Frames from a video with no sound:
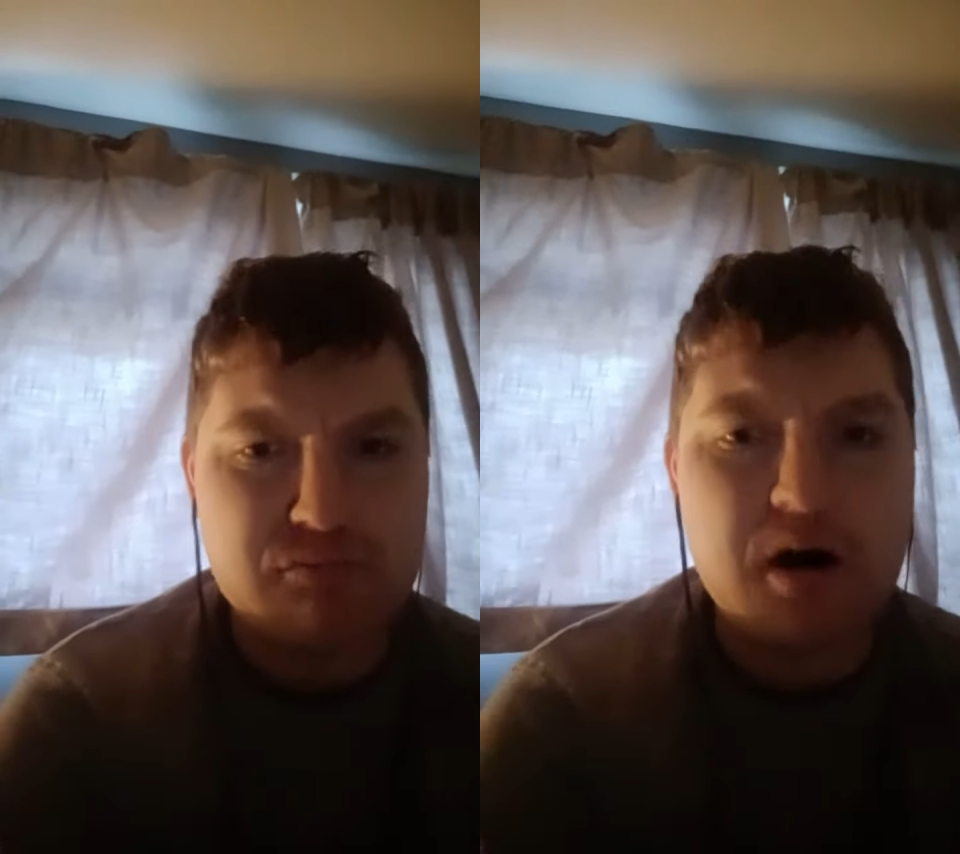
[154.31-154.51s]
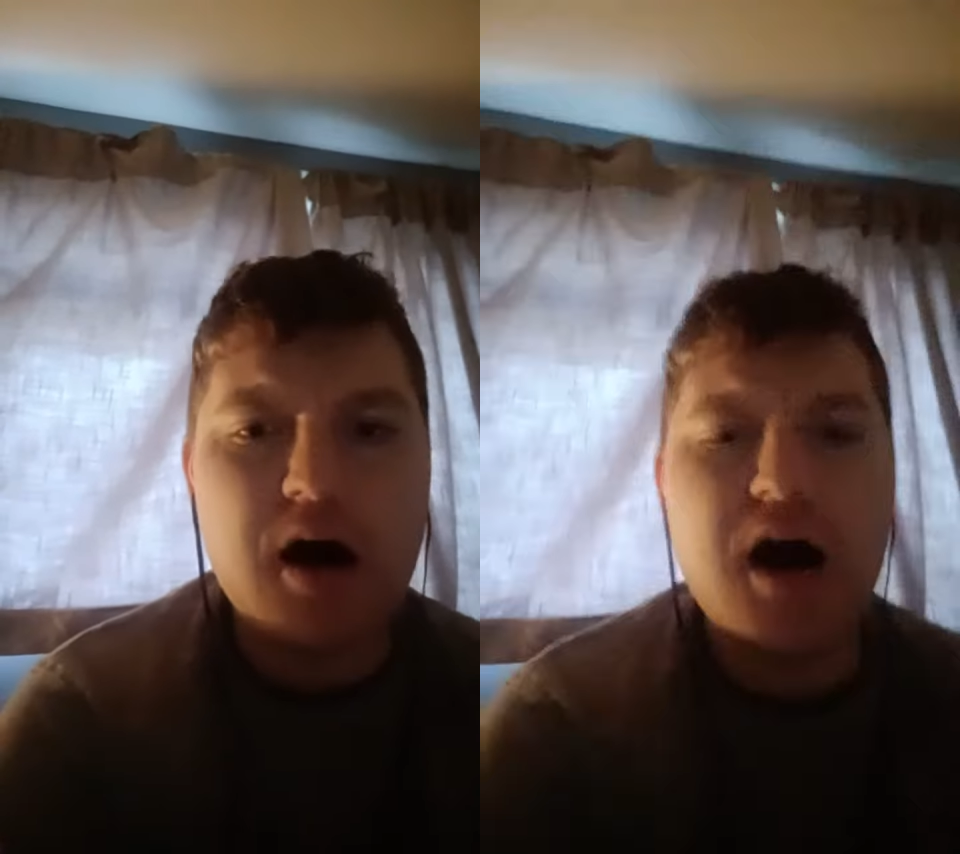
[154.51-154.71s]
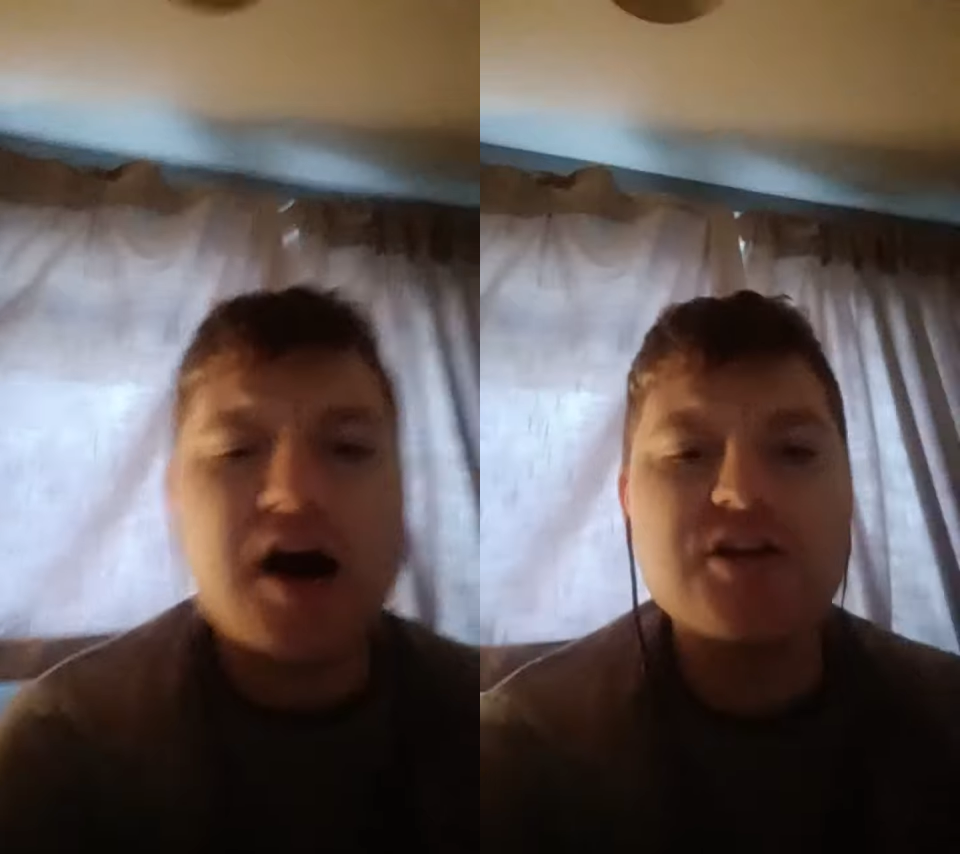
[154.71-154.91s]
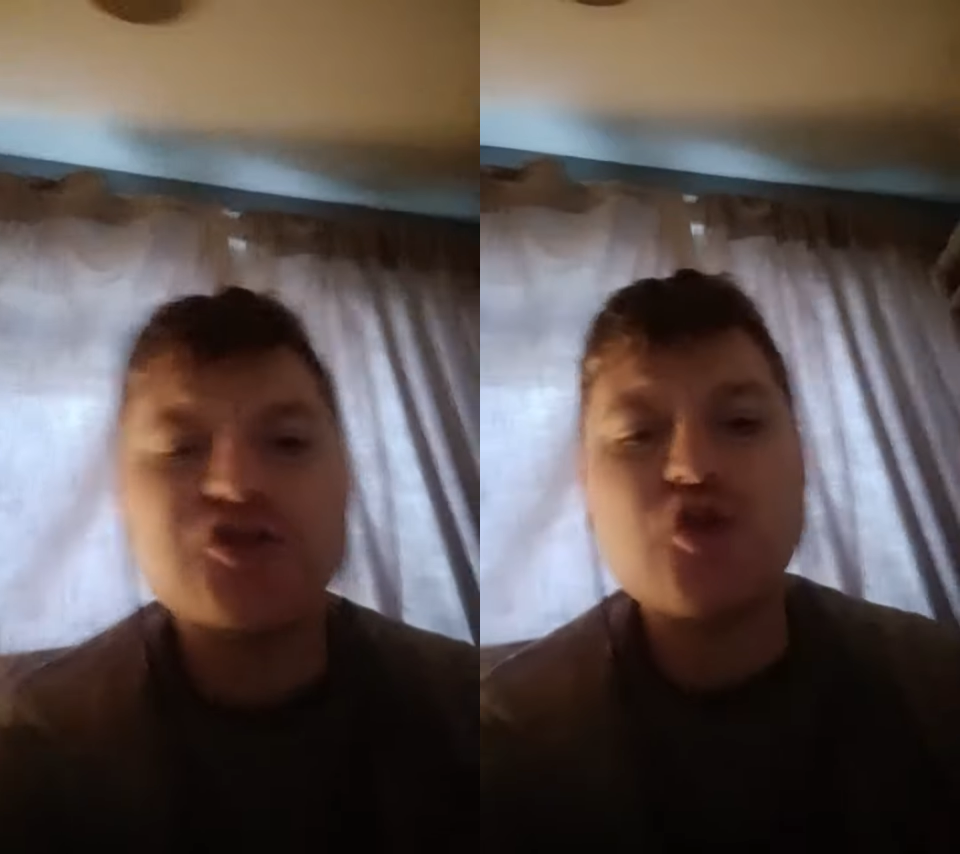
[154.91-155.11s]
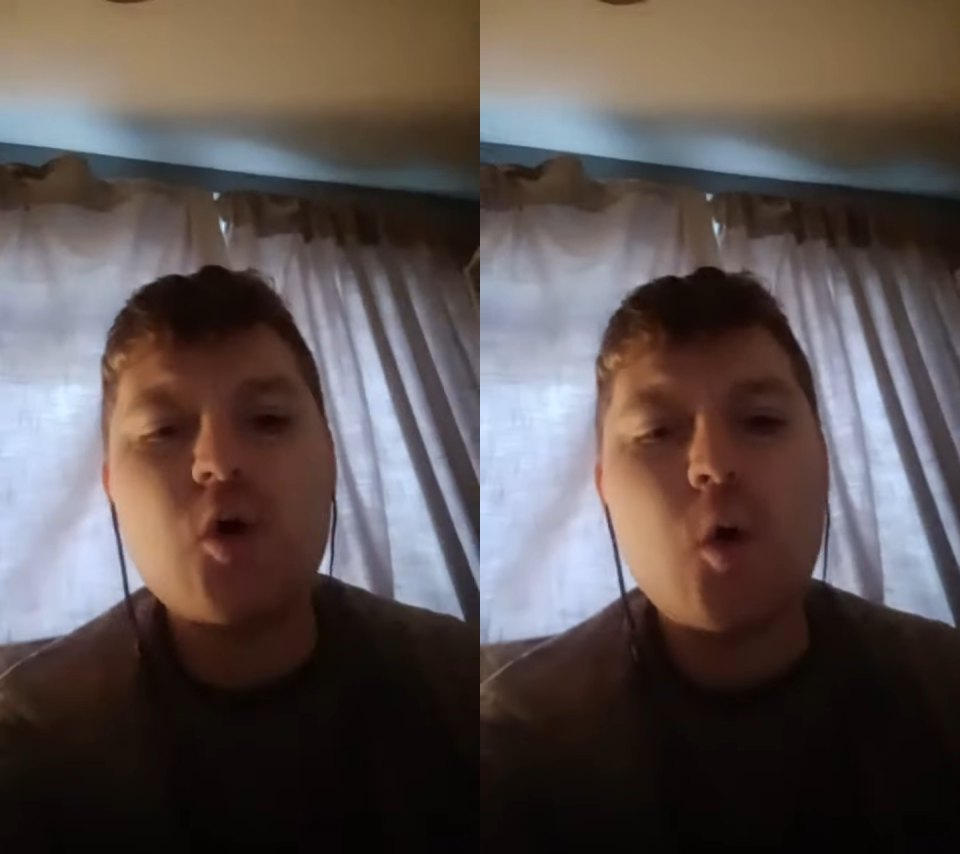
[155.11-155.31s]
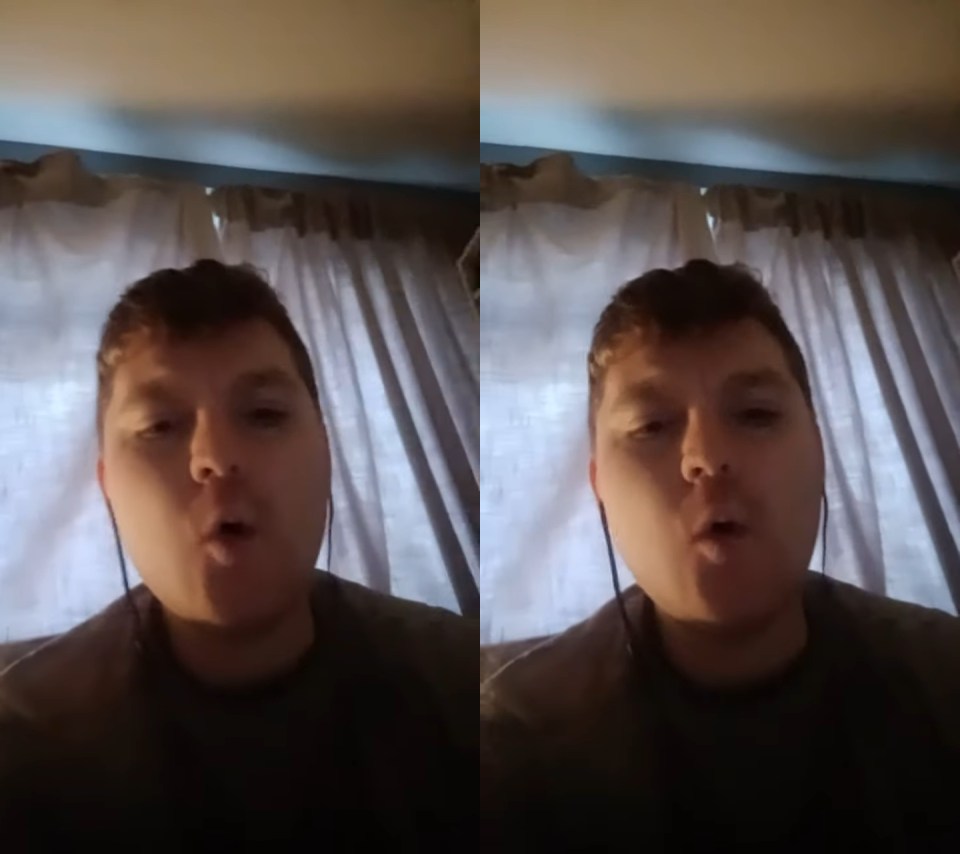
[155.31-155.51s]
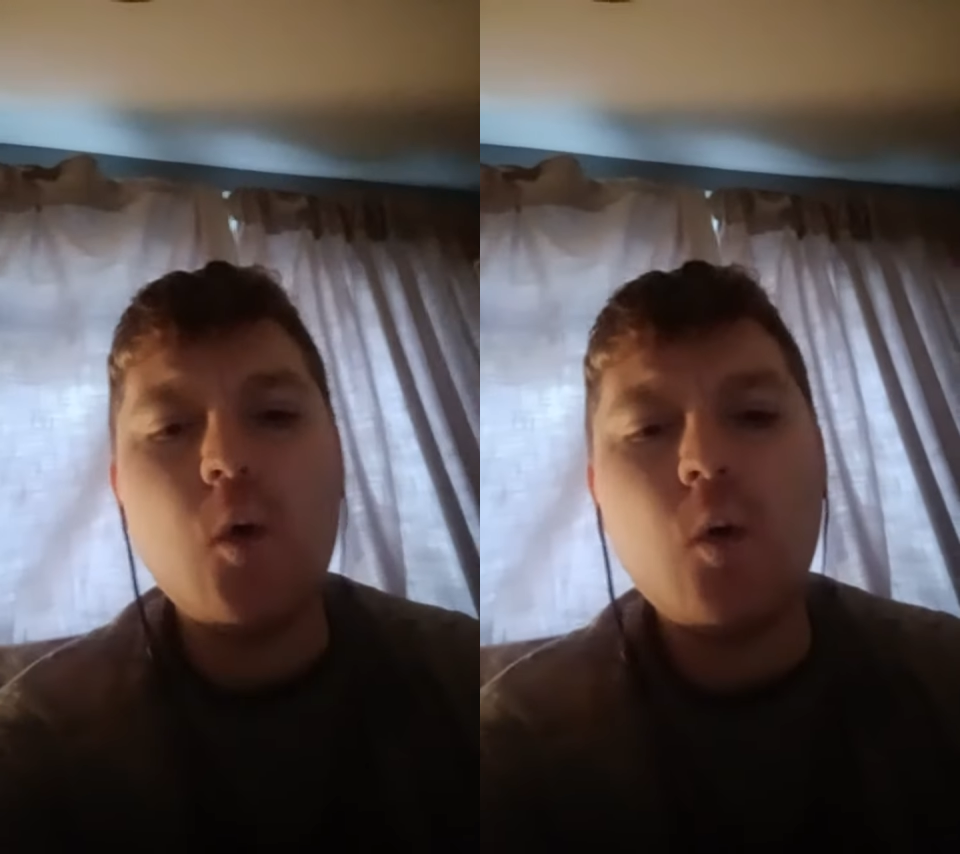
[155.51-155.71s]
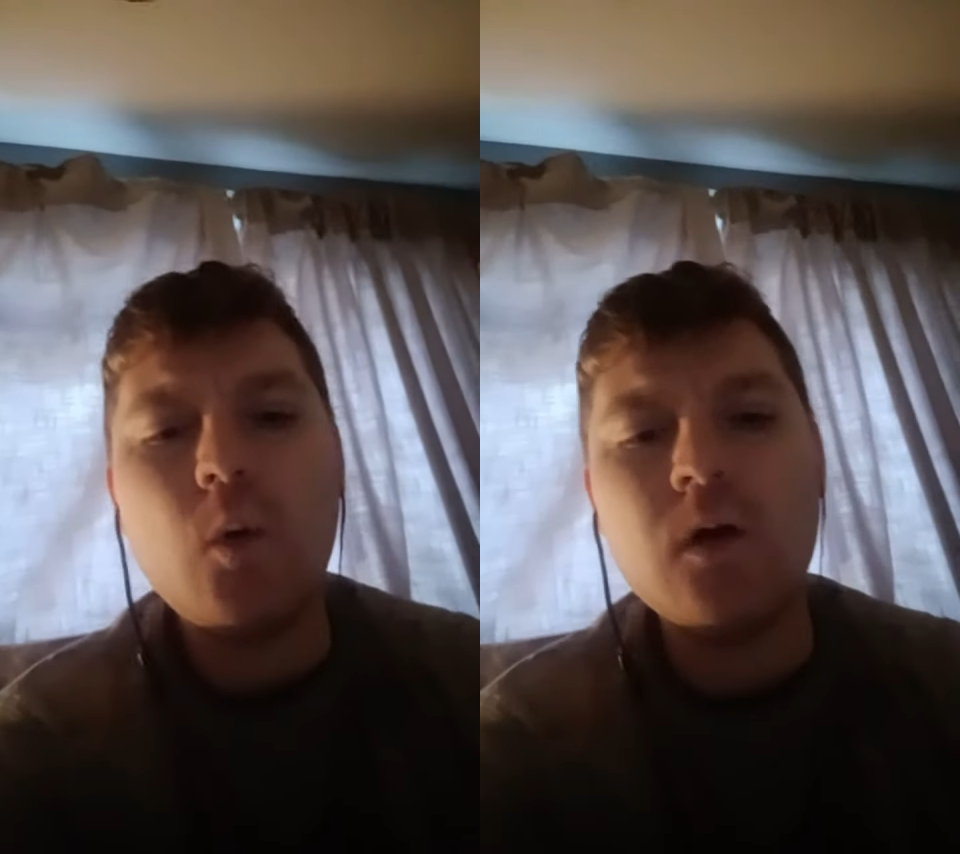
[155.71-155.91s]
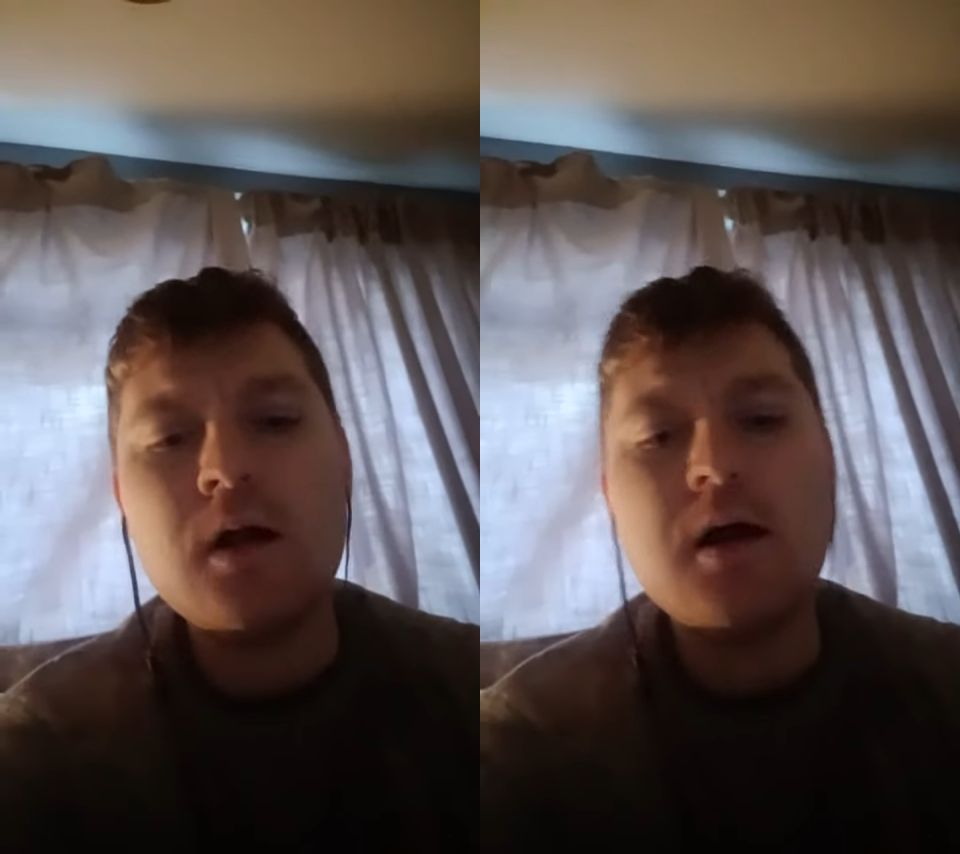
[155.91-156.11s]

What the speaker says: my soul,